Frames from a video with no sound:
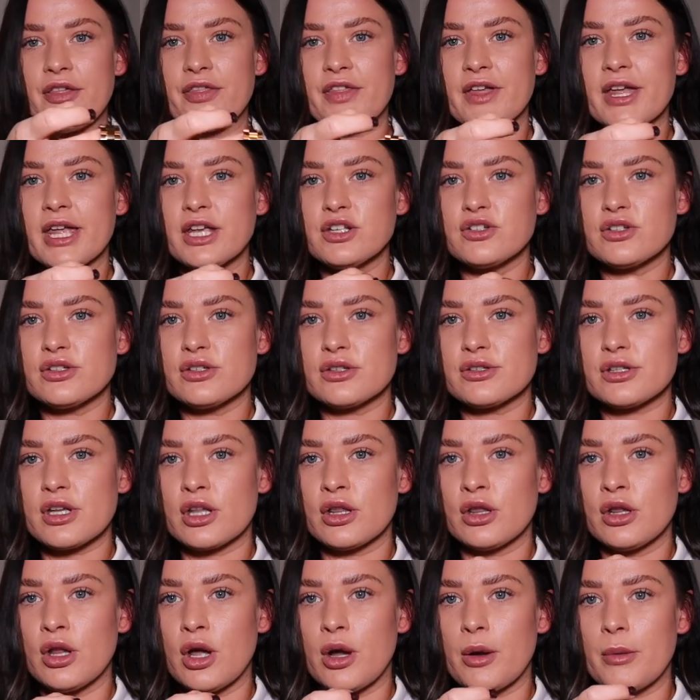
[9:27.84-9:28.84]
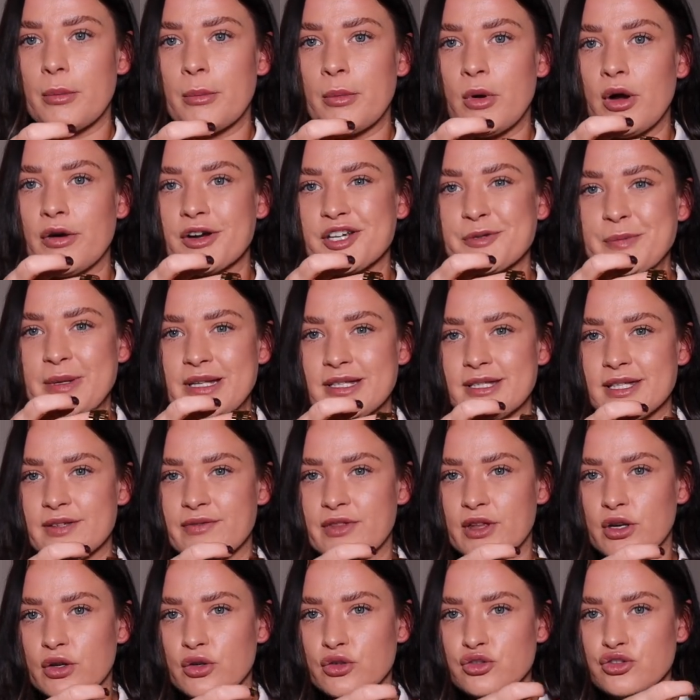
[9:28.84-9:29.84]
think it just looks a lot more expensive
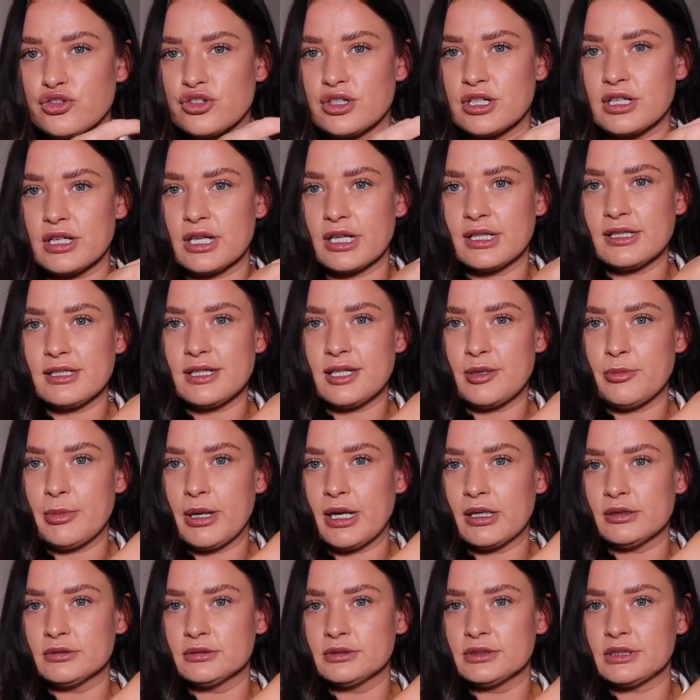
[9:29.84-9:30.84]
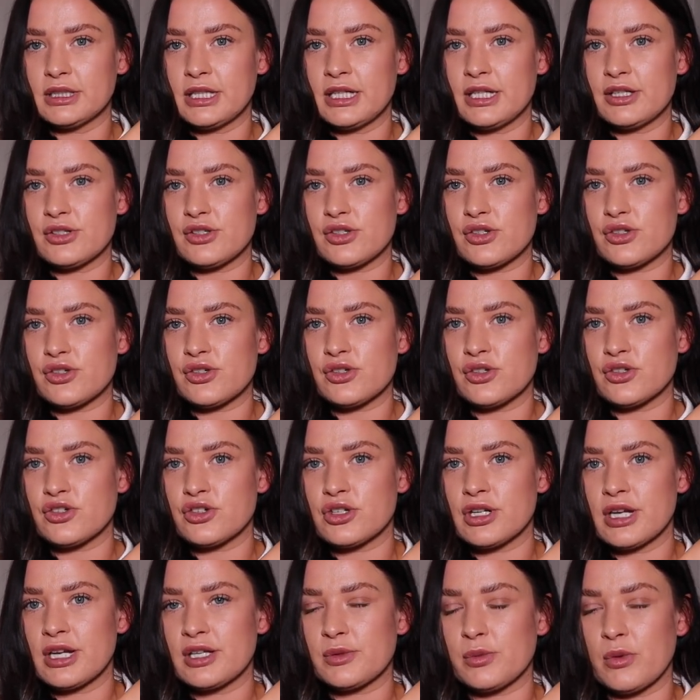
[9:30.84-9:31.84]
than £119. It's such
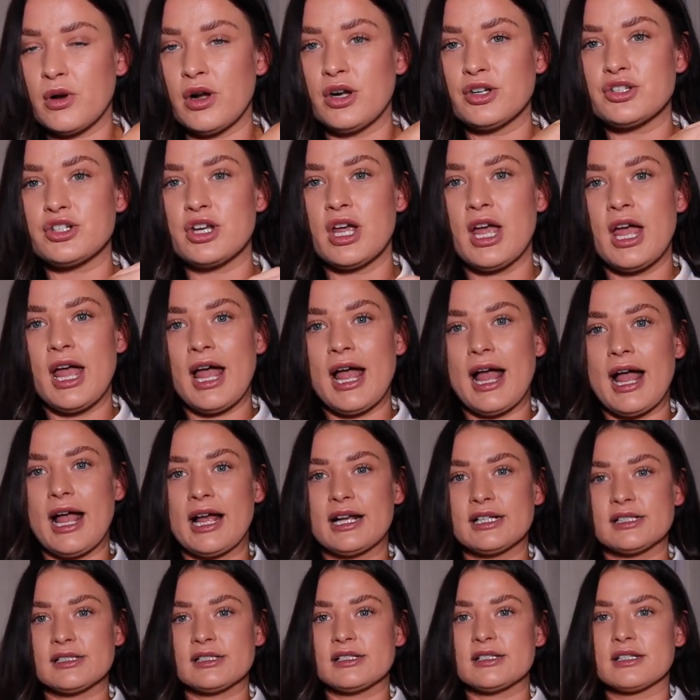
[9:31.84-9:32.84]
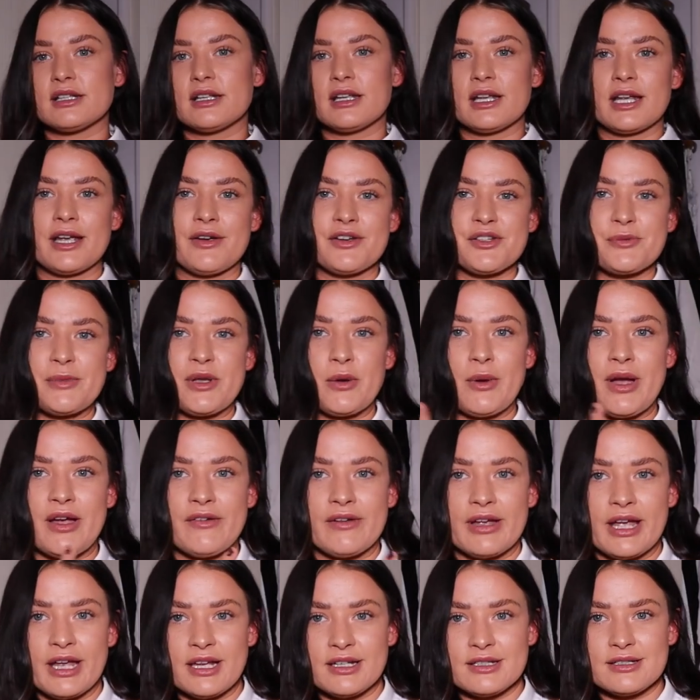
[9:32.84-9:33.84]
a nice watch, and here's me
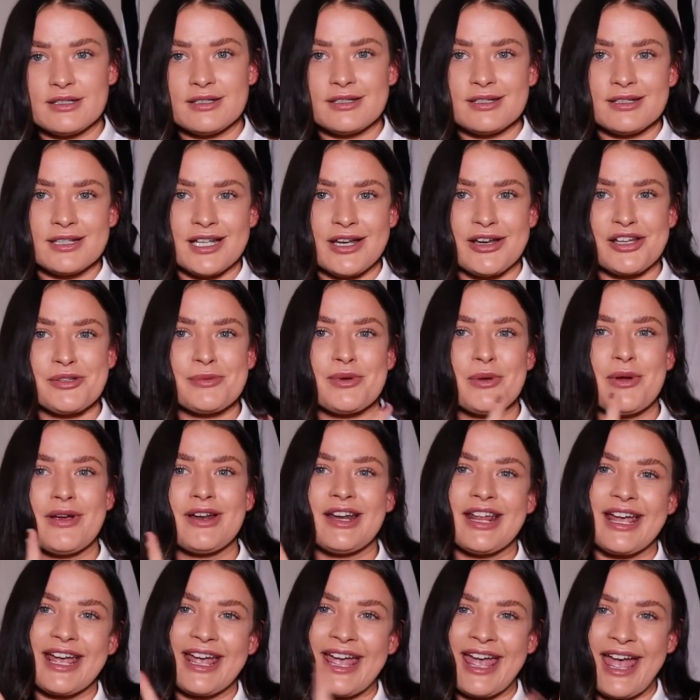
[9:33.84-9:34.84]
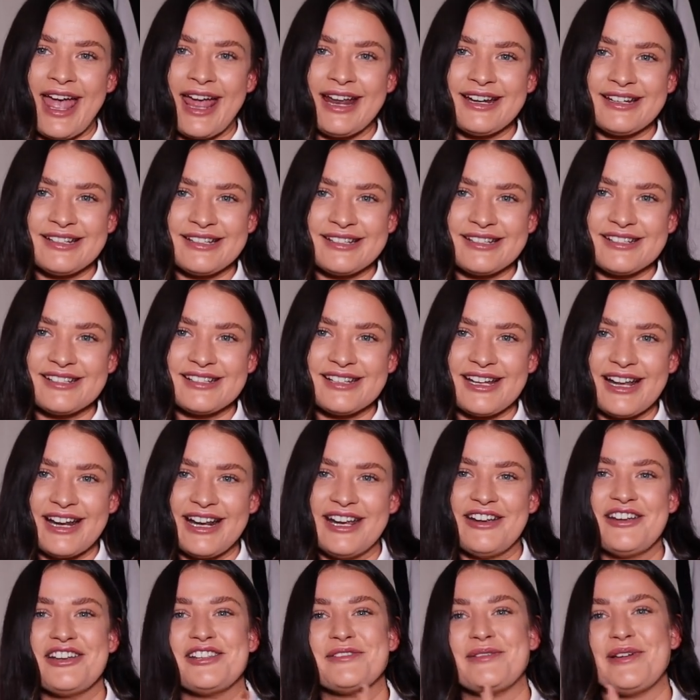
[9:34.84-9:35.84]
wearing it. Here's me wearing it again.
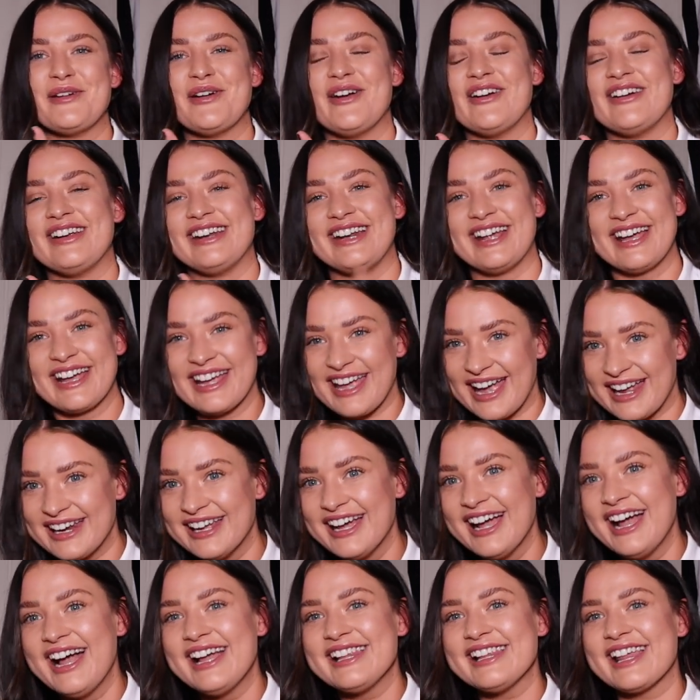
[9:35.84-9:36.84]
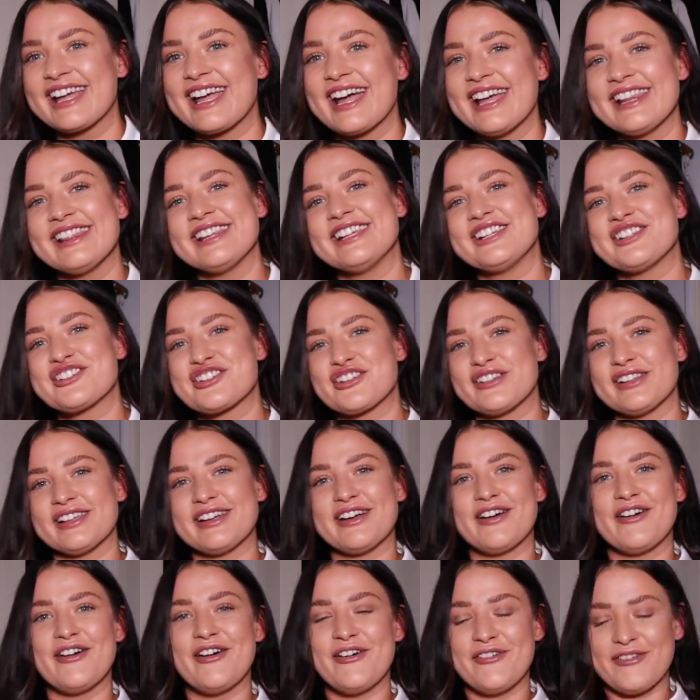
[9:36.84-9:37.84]
Here's me wearing it again. Like, I literally
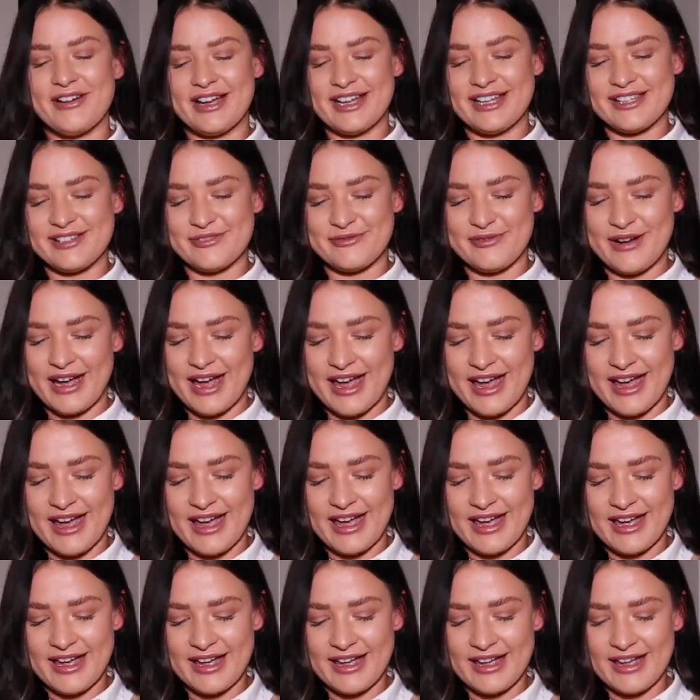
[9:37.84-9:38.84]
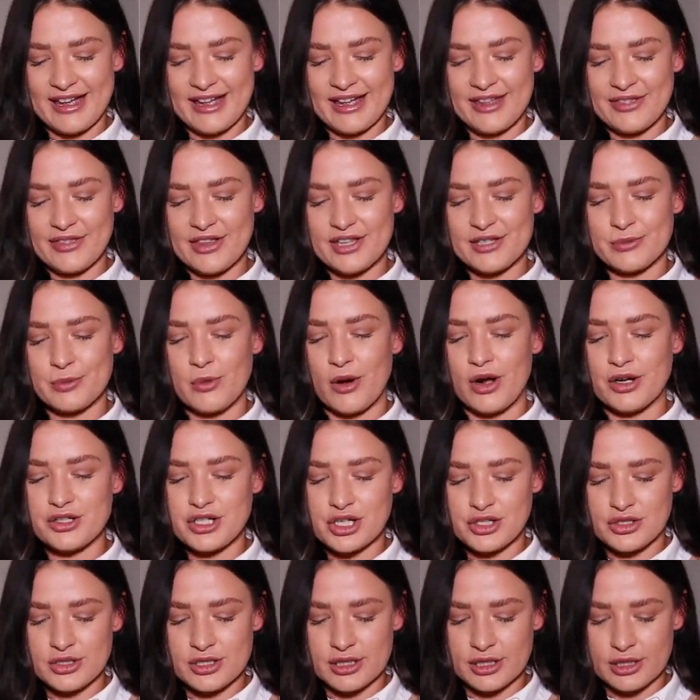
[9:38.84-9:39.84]
always wear this watch.
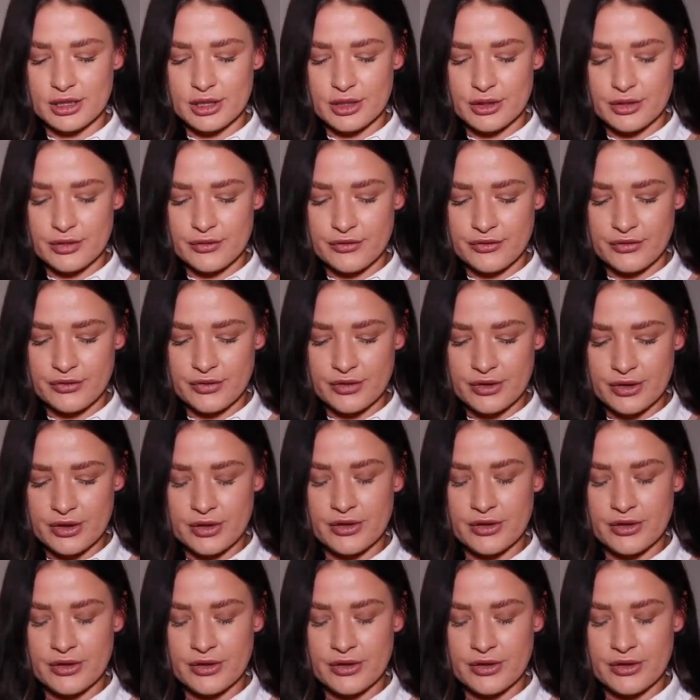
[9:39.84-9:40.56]
I just love